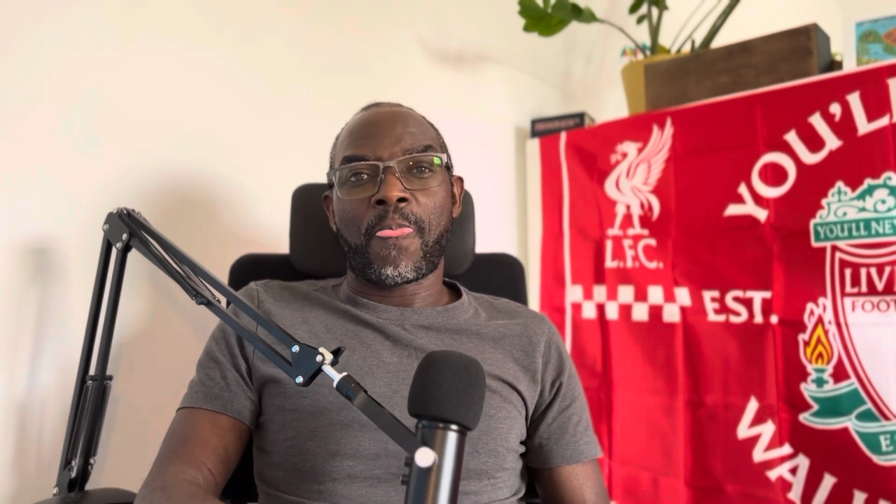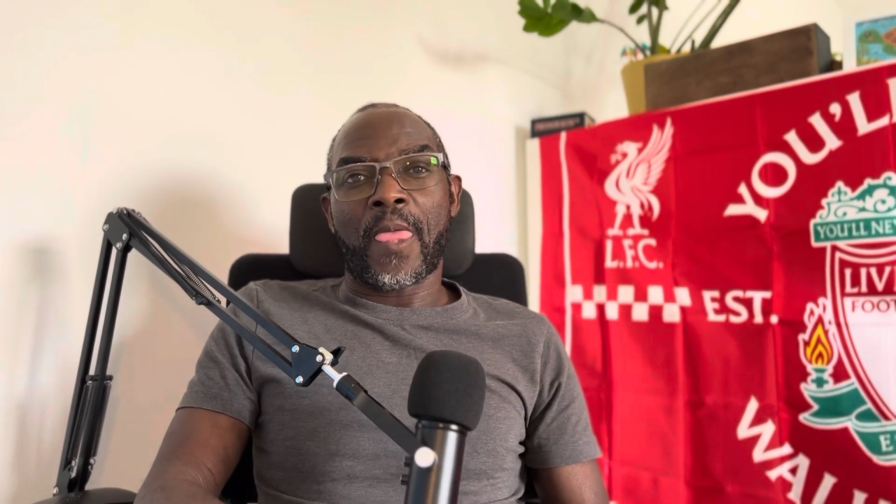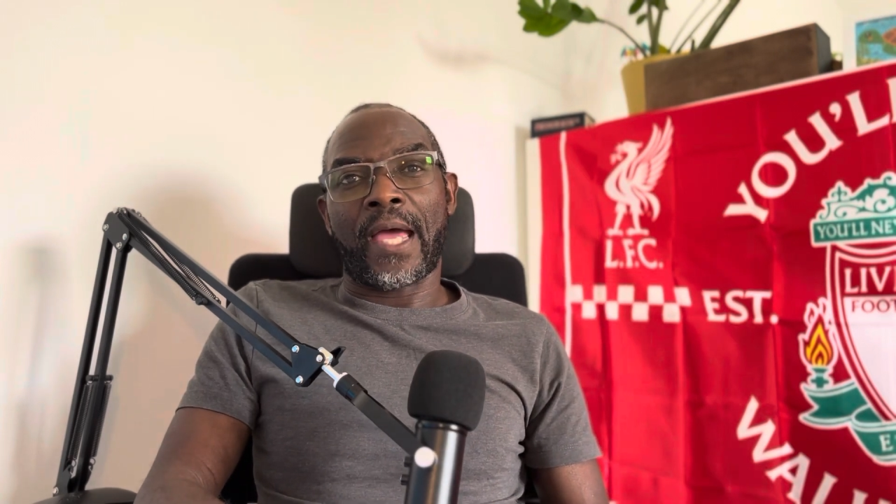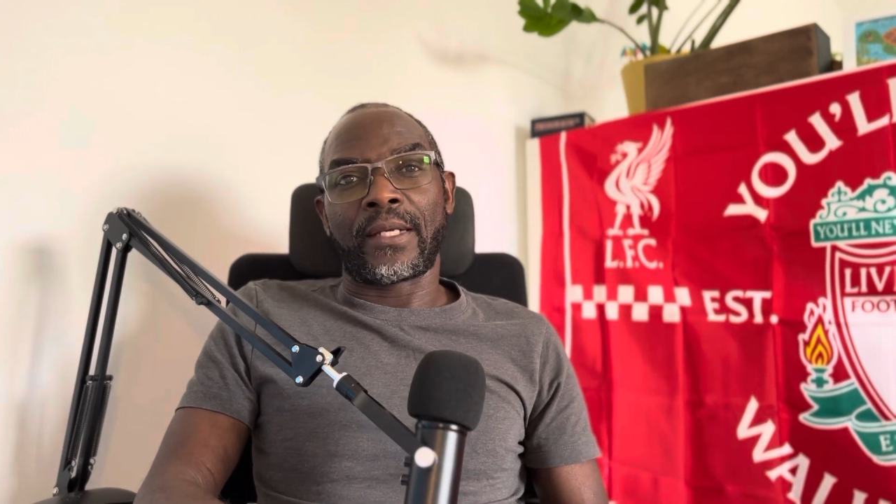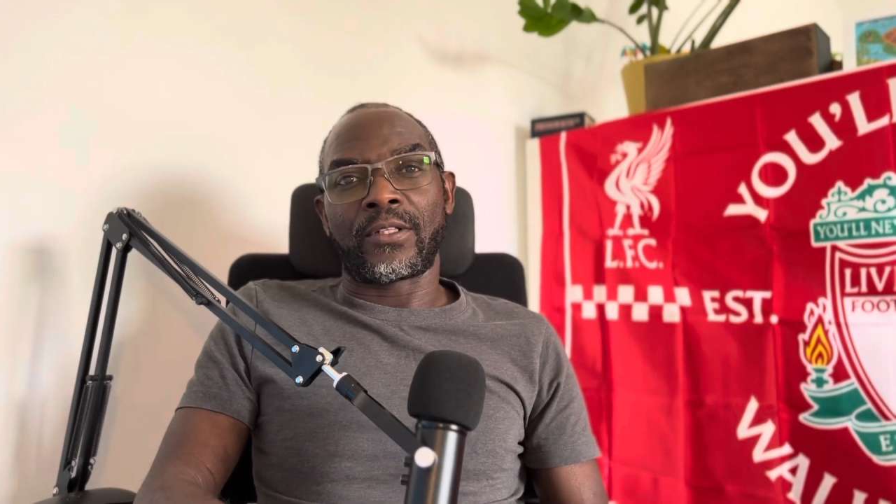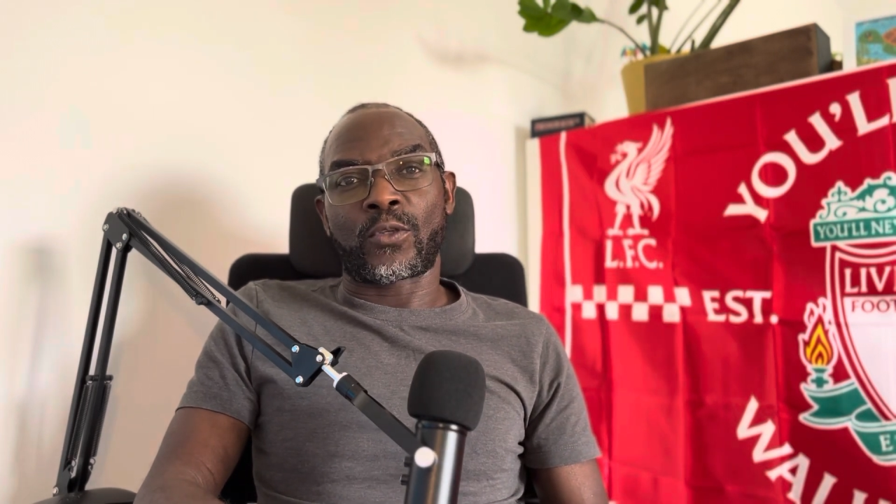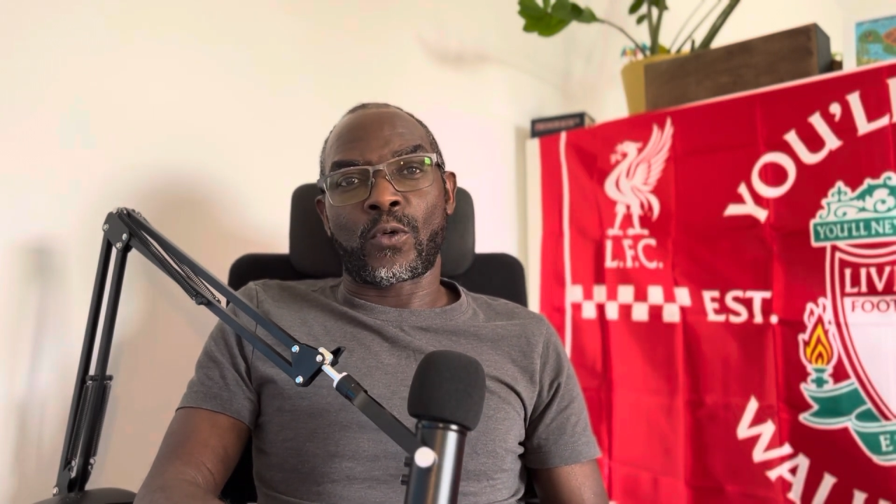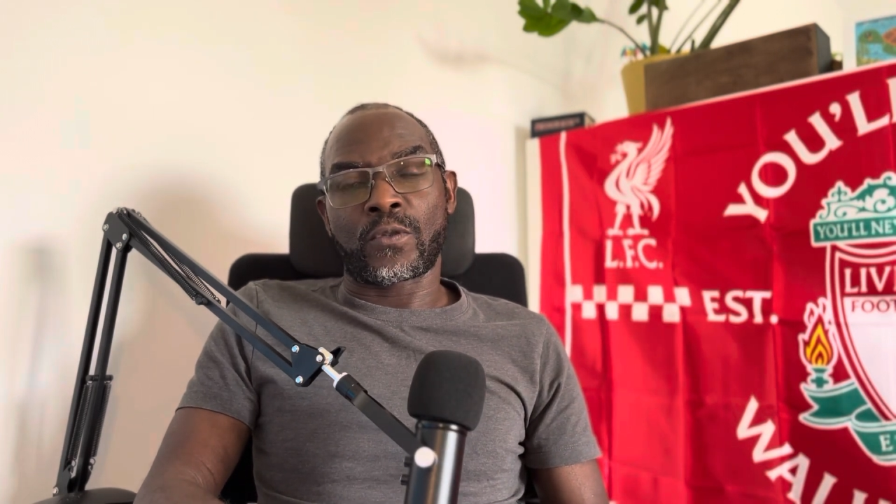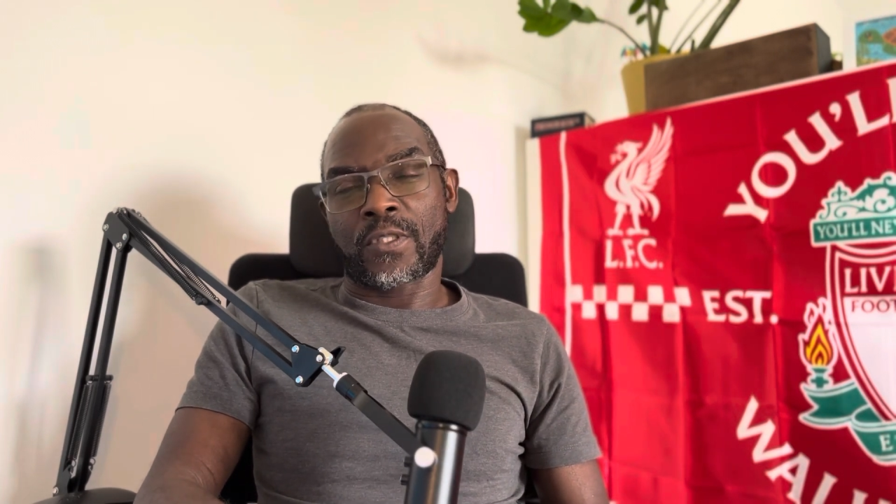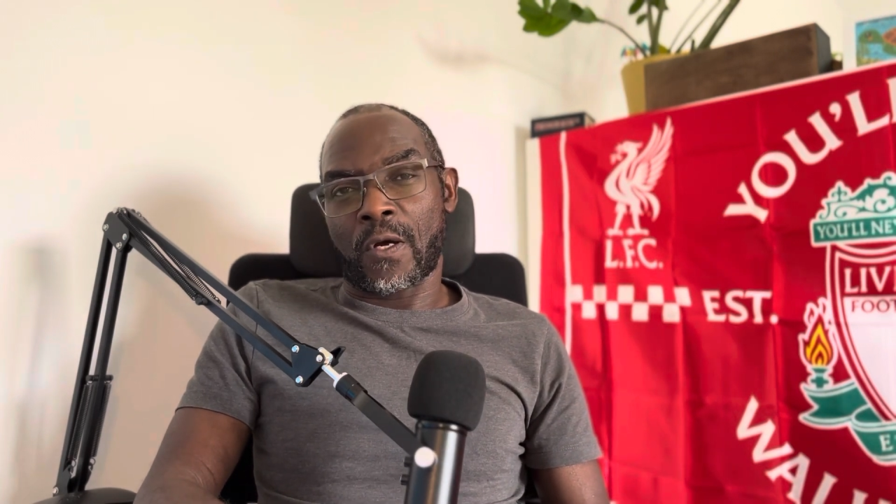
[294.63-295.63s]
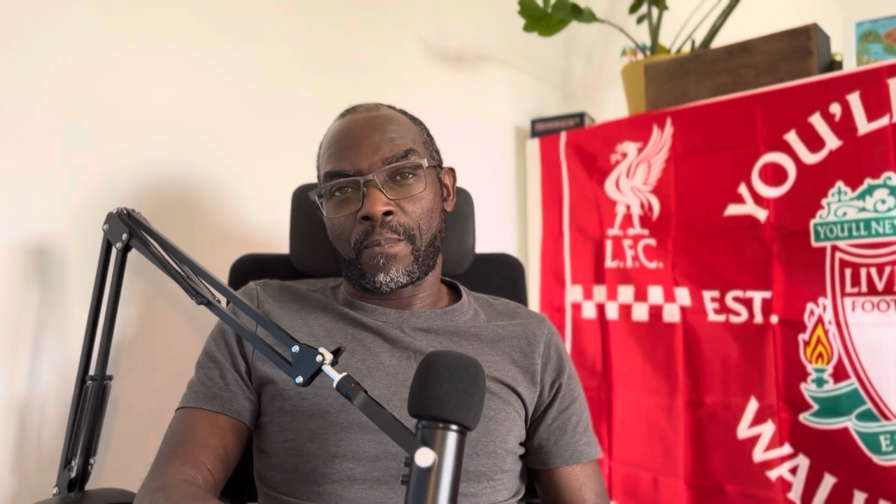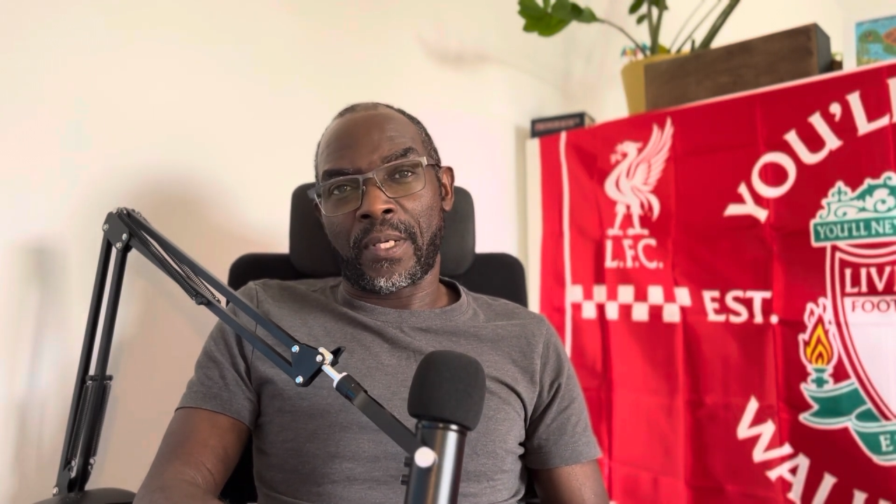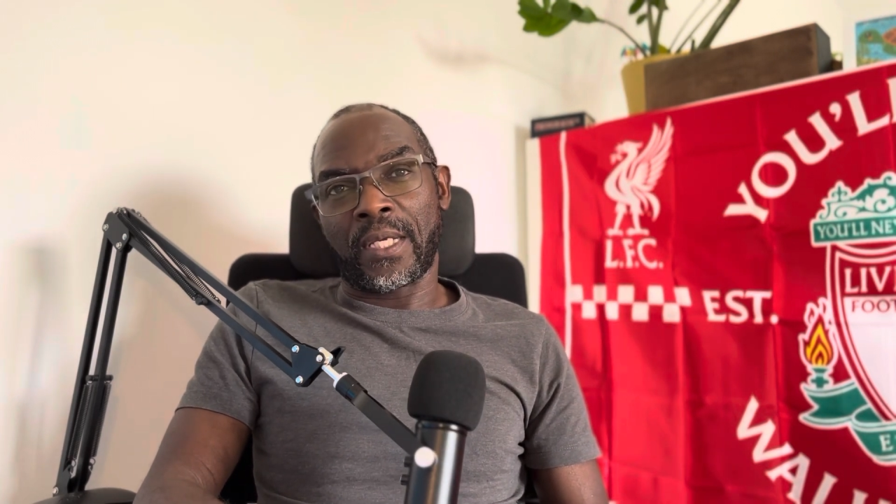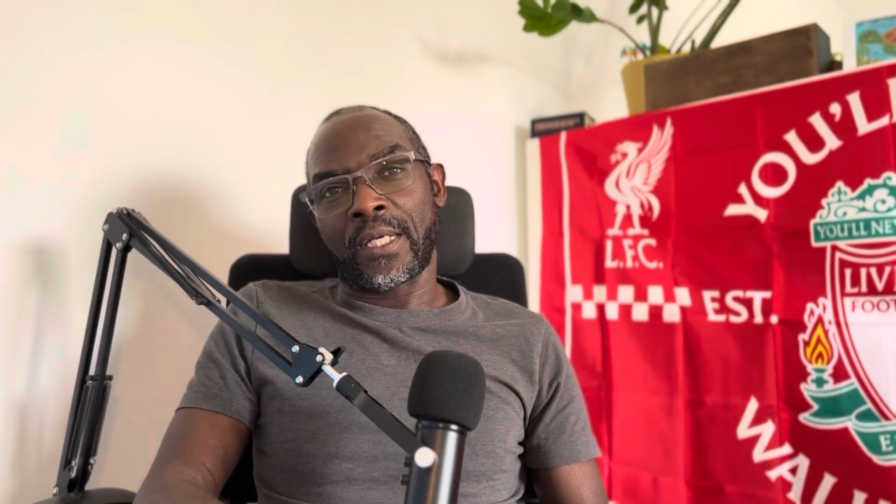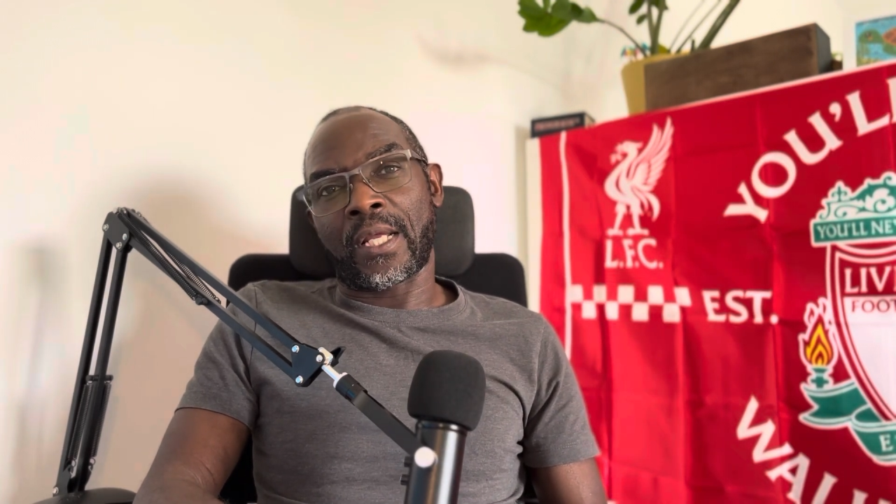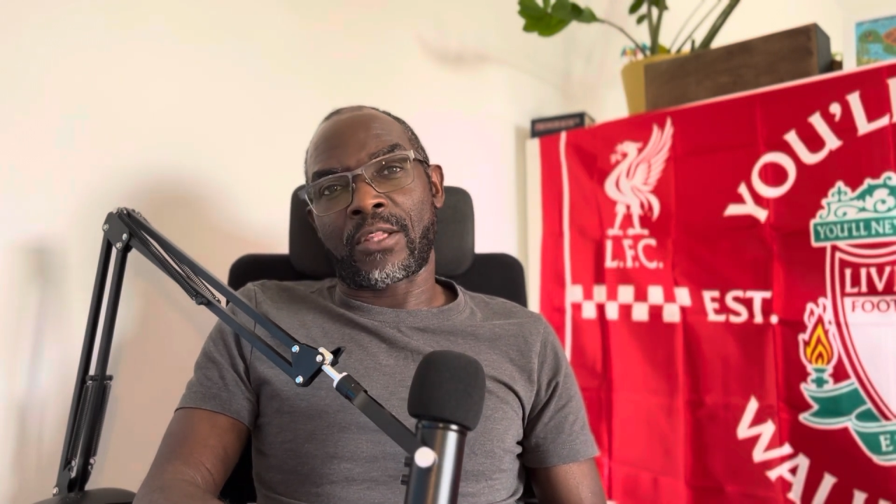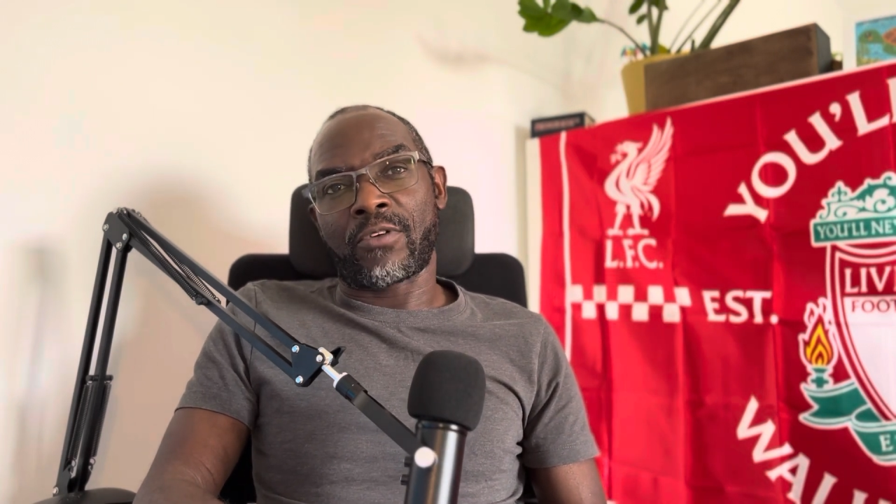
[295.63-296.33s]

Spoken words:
And of course there'll be another